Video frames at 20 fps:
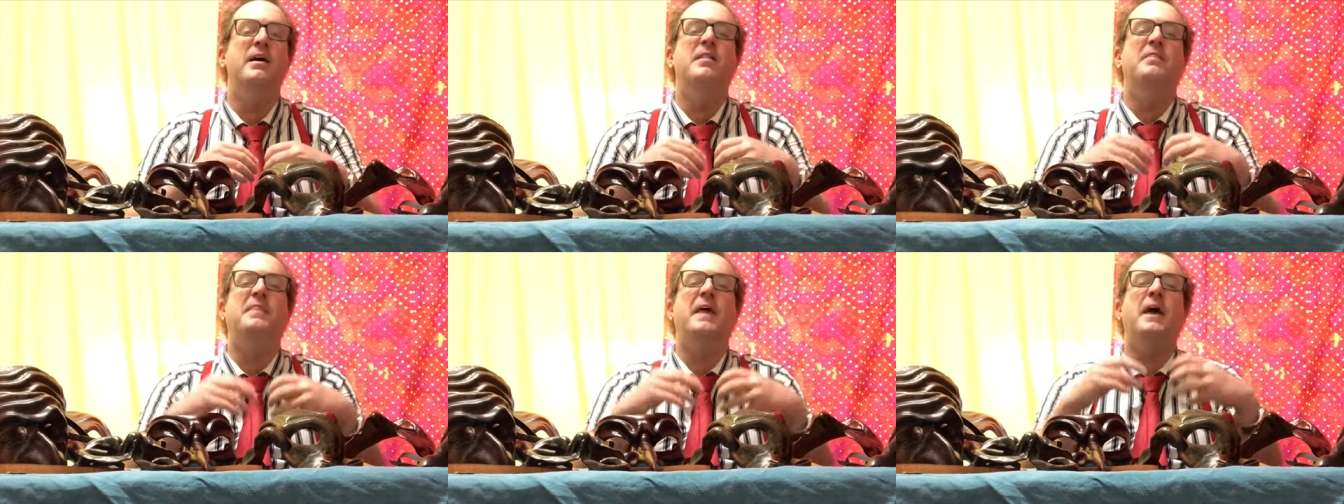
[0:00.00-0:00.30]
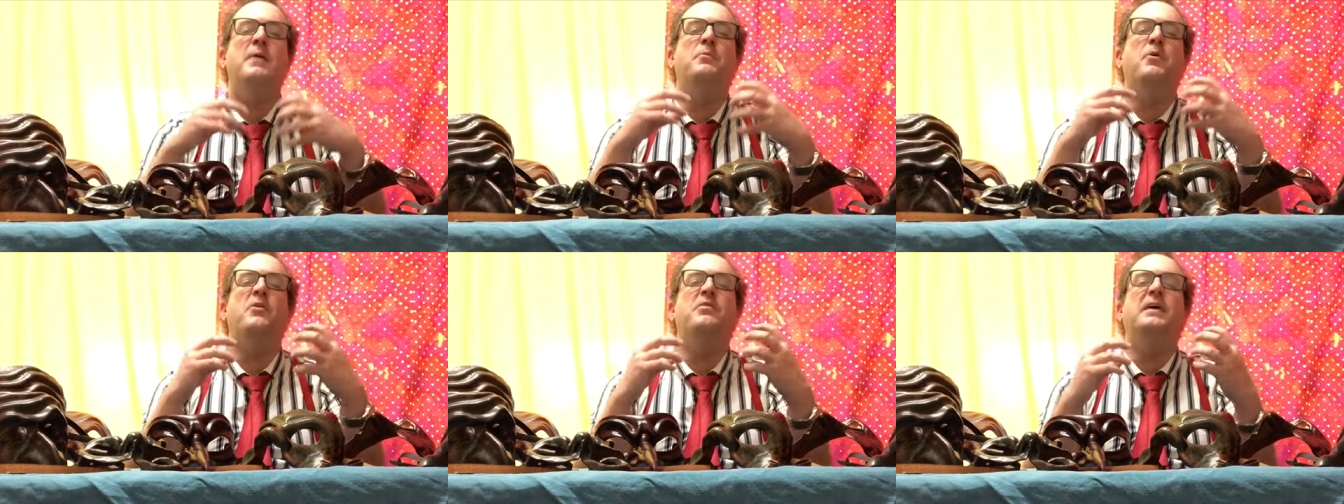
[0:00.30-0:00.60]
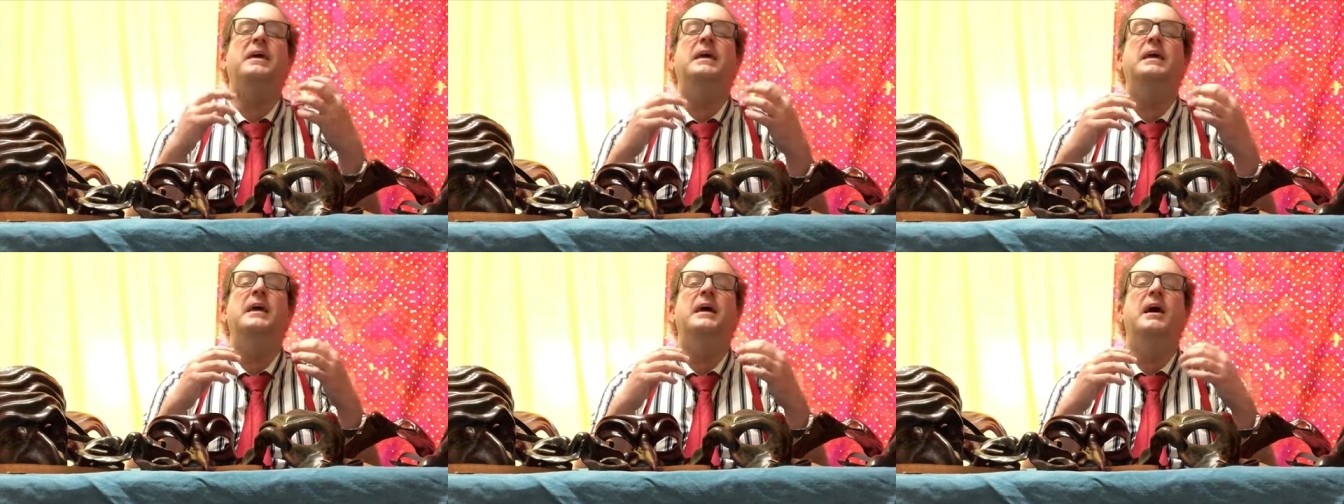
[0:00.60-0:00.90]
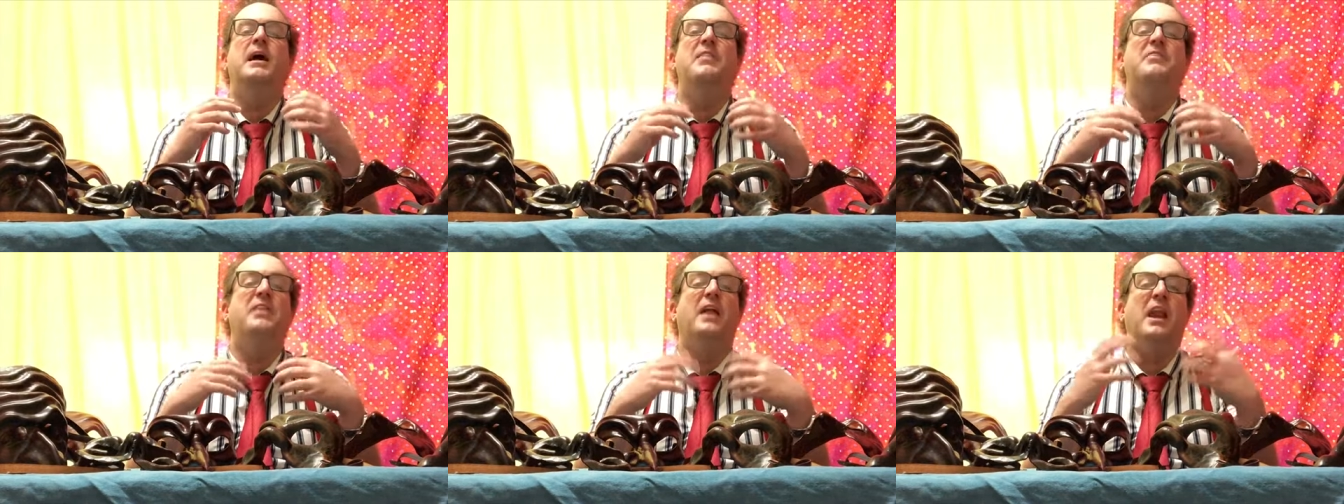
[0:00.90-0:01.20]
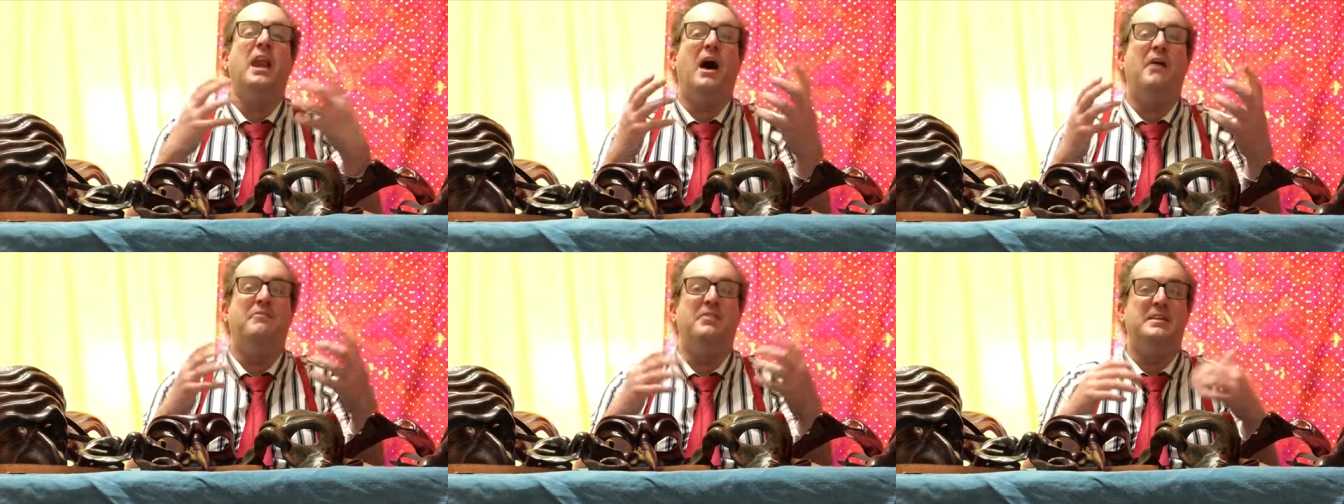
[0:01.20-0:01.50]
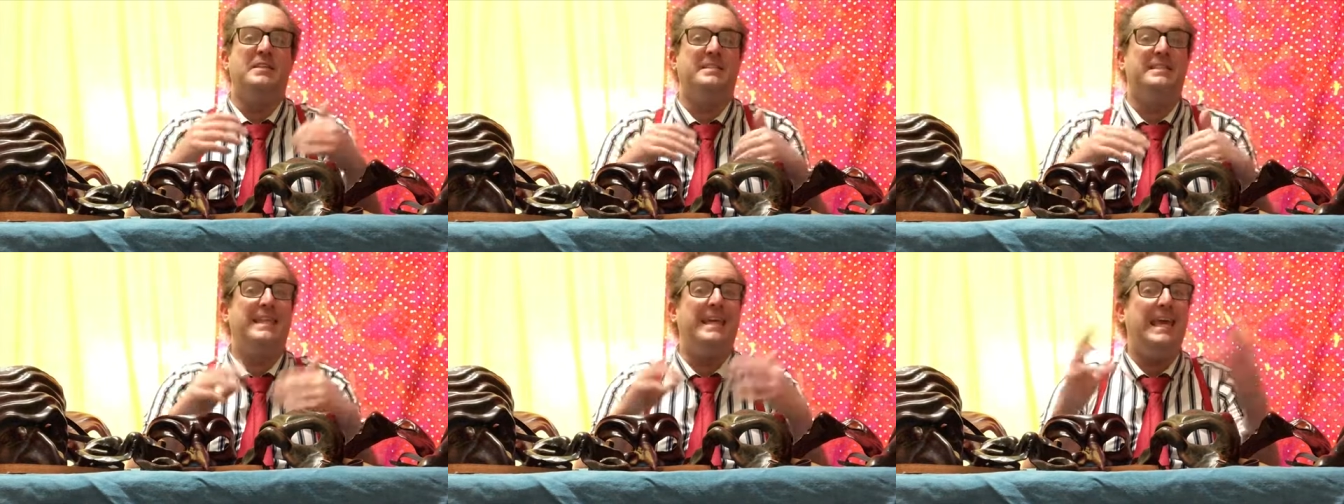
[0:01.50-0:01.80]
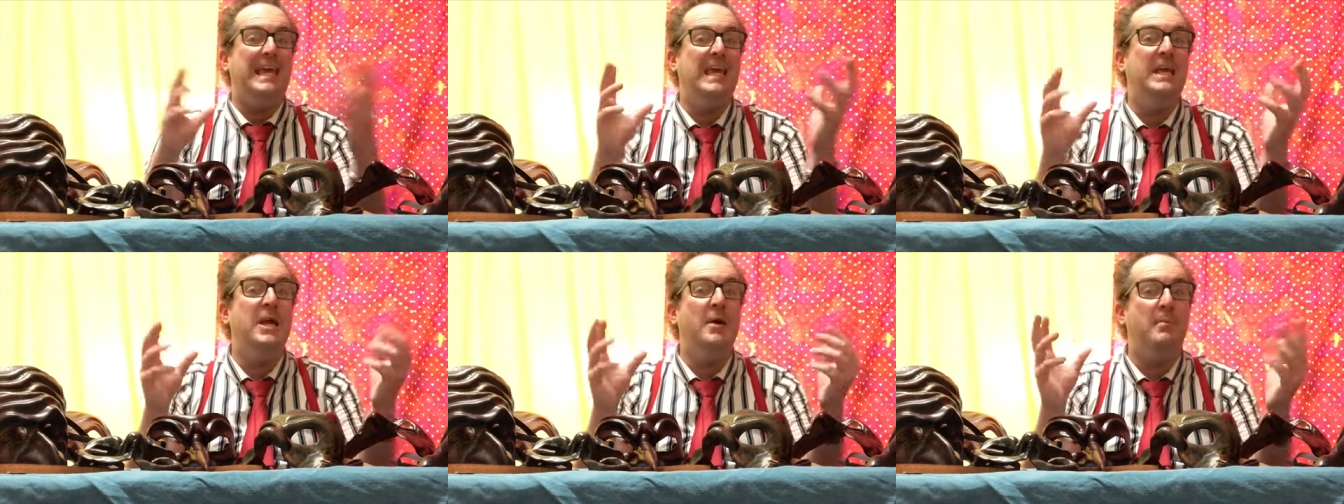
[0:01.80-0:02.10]
they were the lovers, the
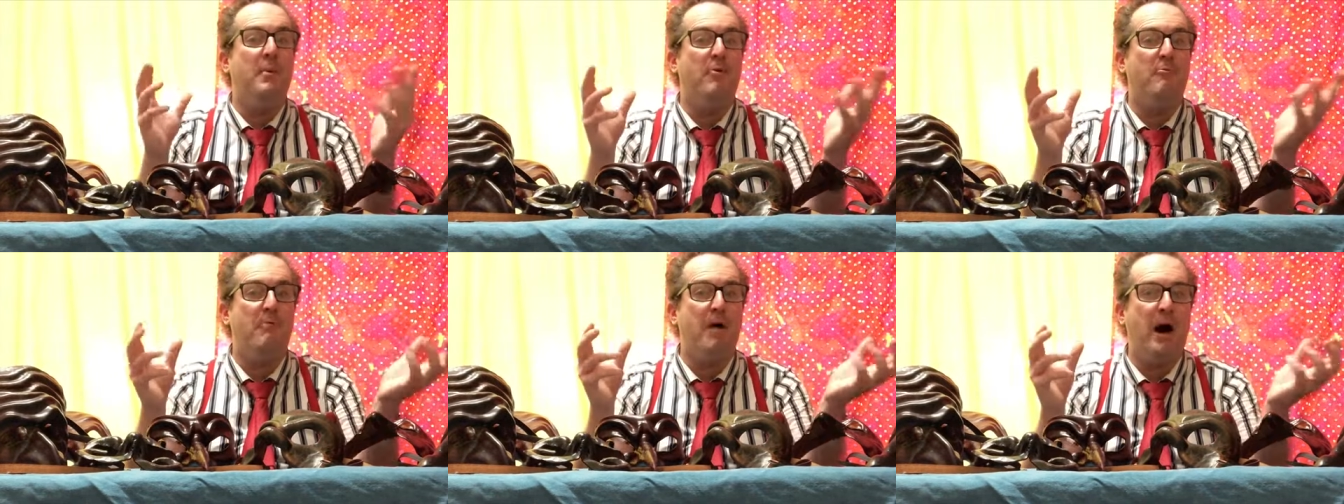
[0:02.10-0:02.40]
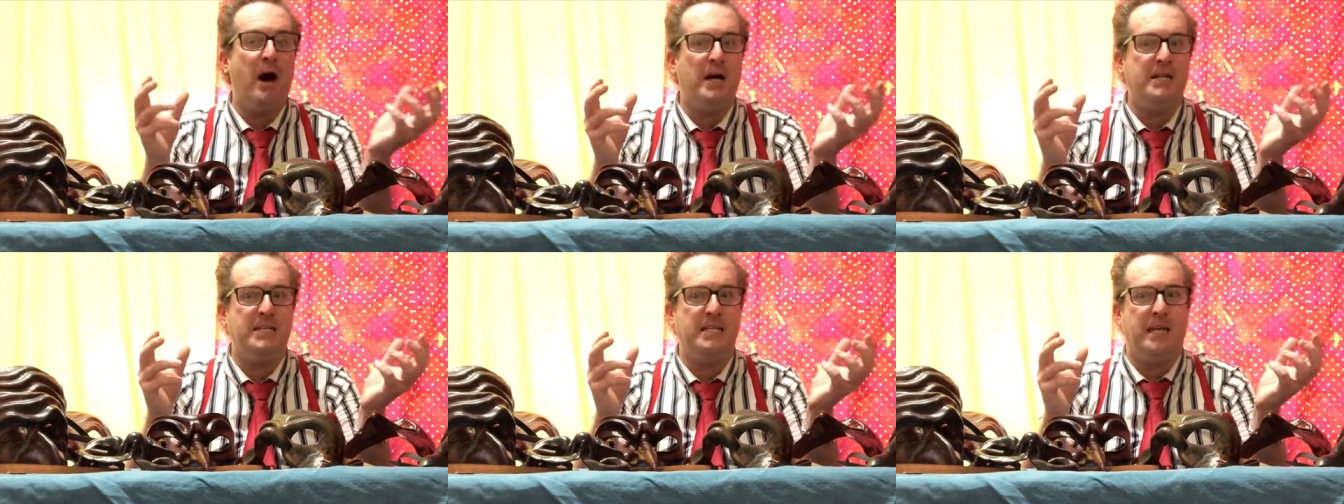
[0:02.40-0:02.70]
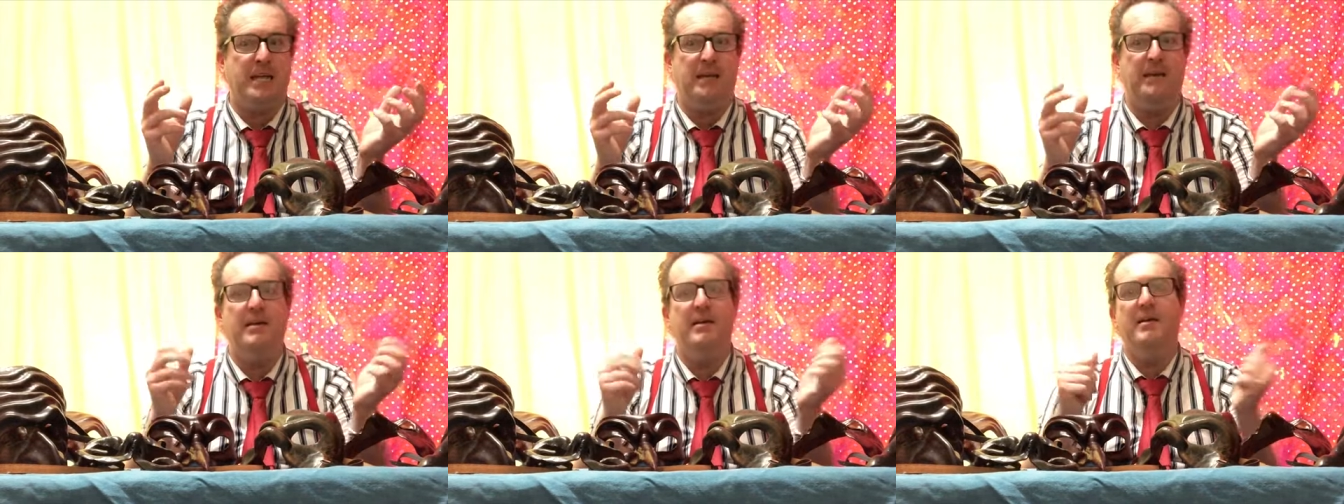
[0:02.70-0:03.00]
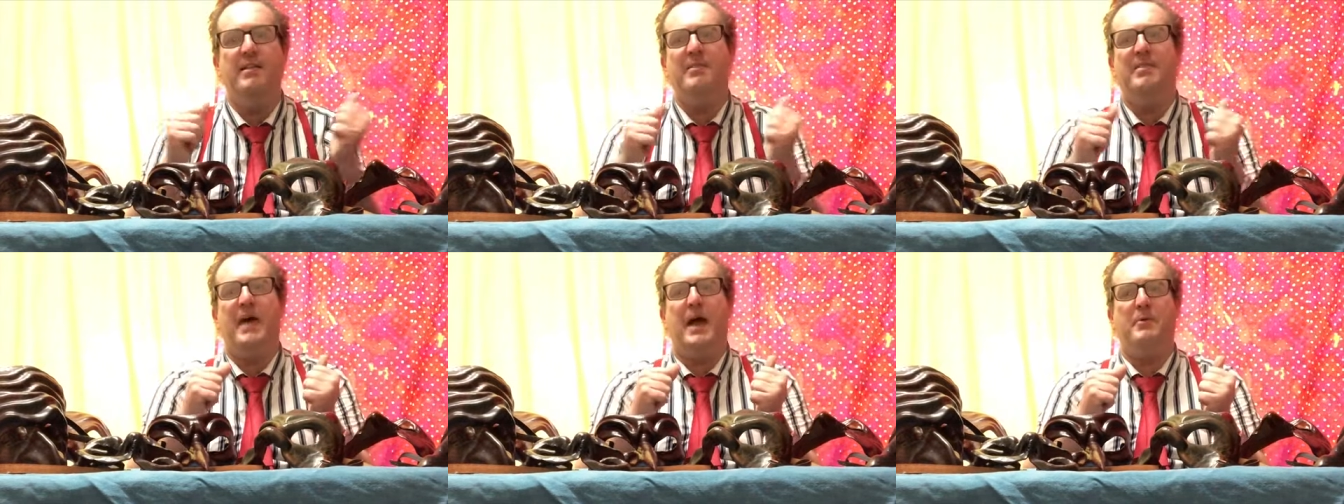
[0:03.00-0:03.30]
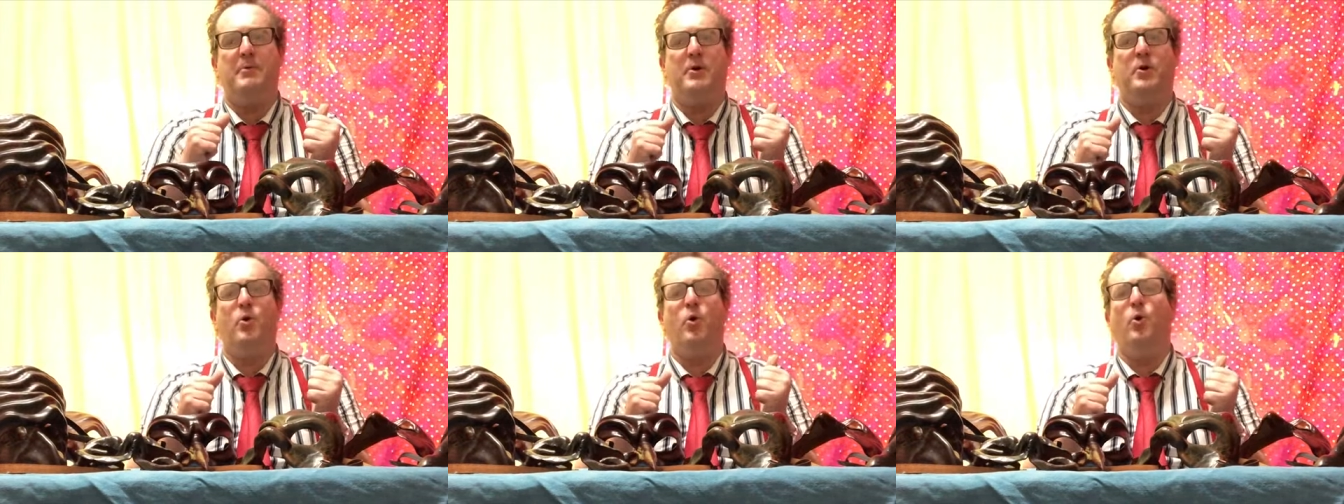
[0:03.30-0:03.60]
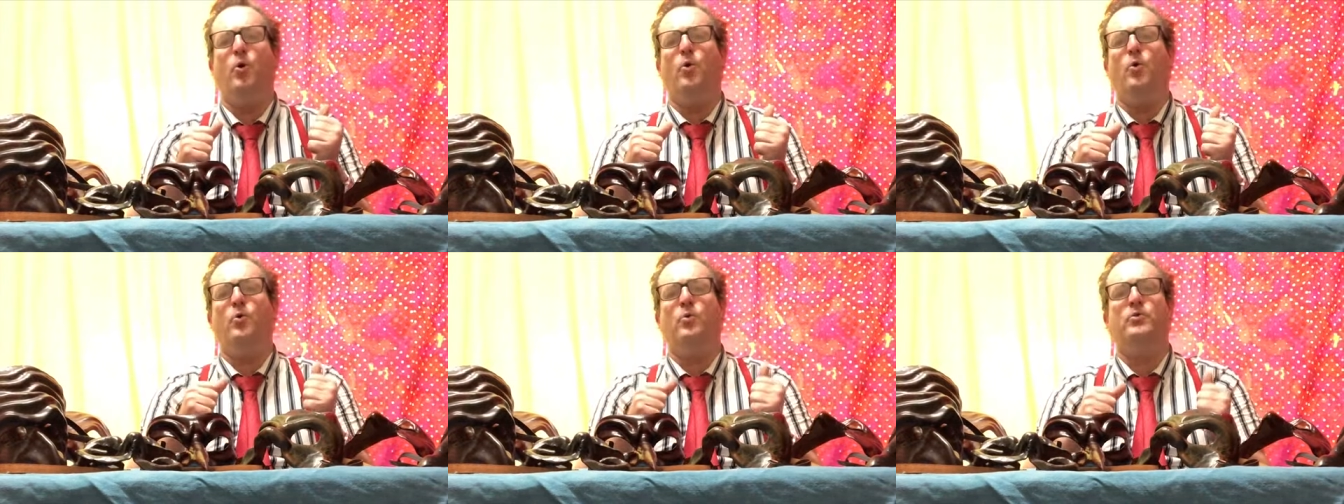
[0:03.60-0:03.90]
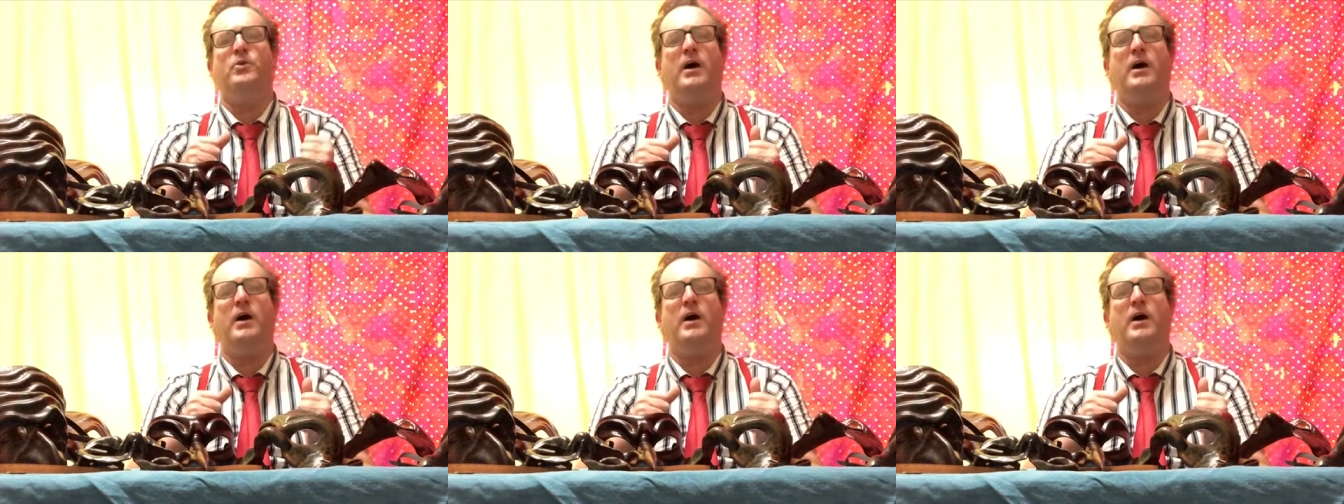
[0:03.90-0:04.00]
innamorati they were called,